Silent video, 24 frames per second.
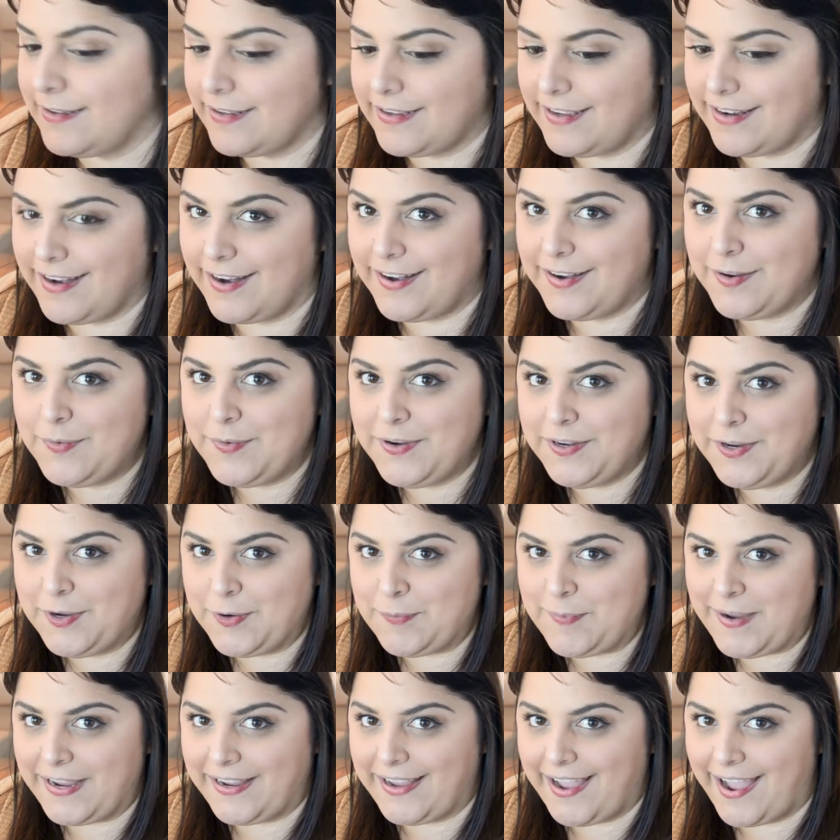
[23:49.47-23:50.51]
Can anyone
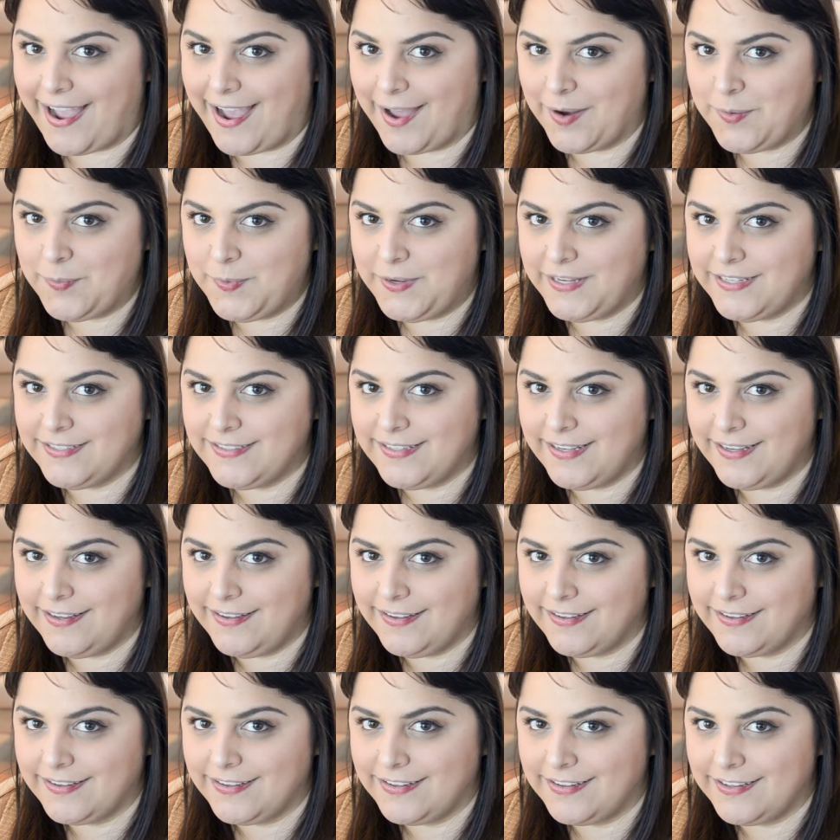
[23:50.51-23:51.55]
hear my cat
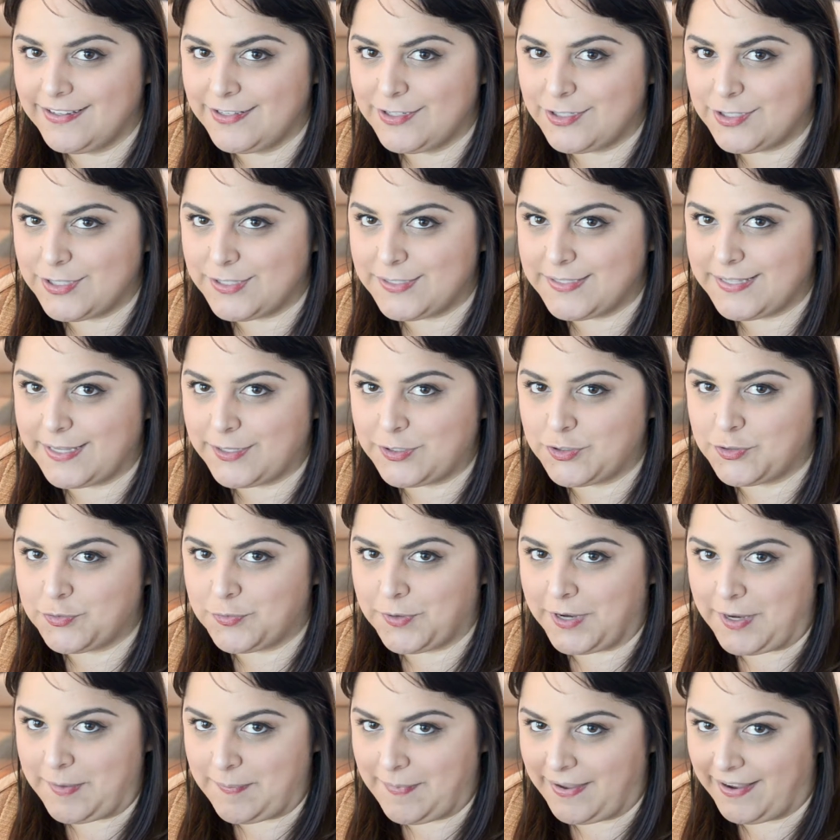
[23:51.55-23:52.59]
wheezing? She's like
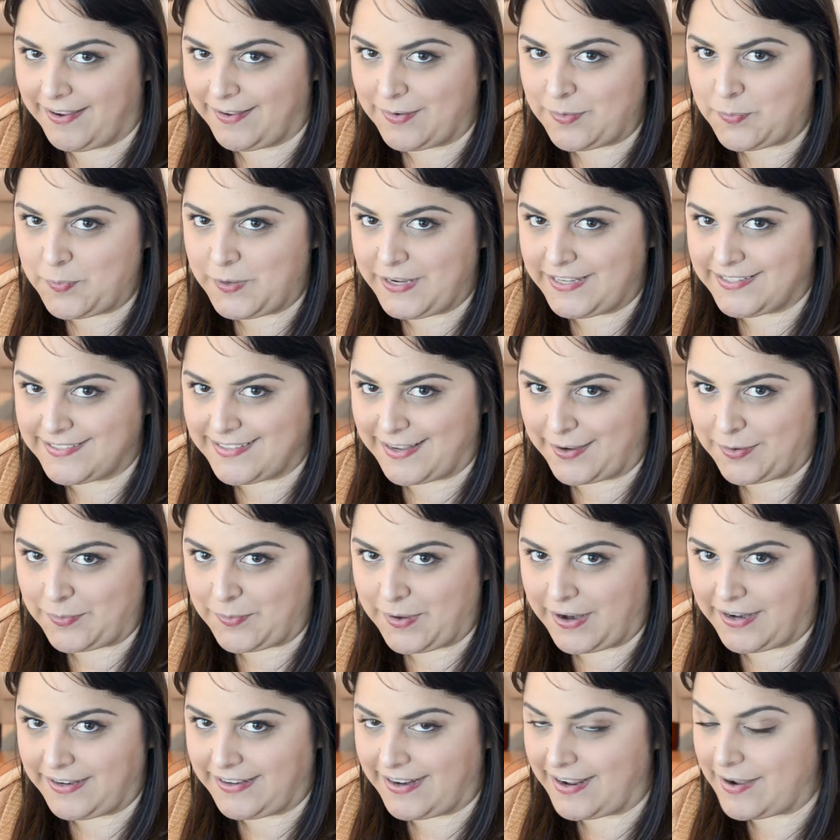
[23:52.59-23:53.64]
dreaming and wheezing
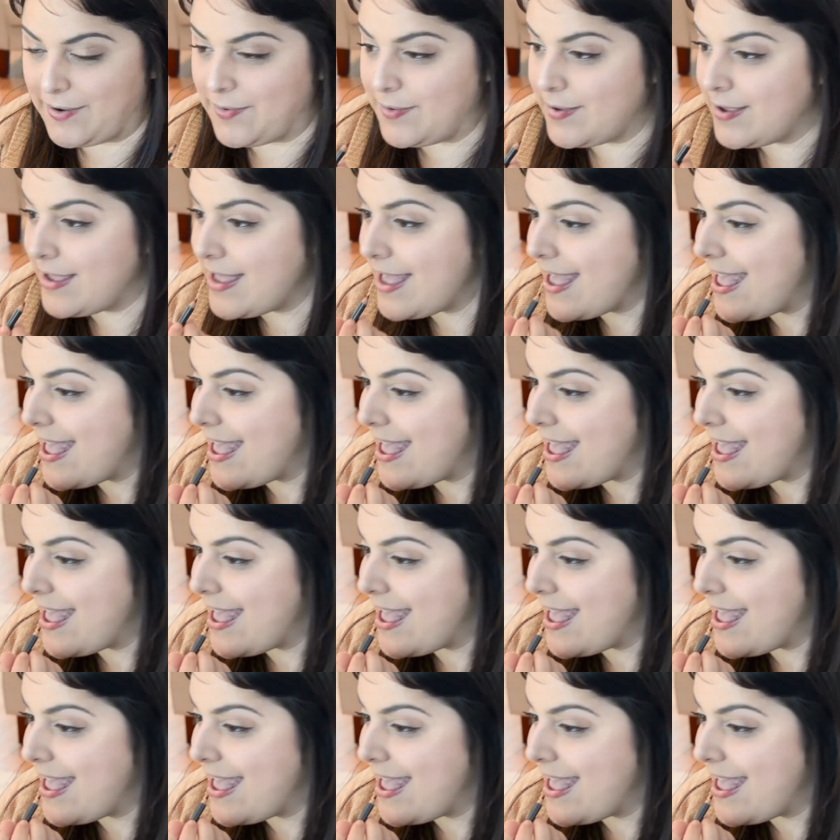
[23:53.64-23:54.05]
right now.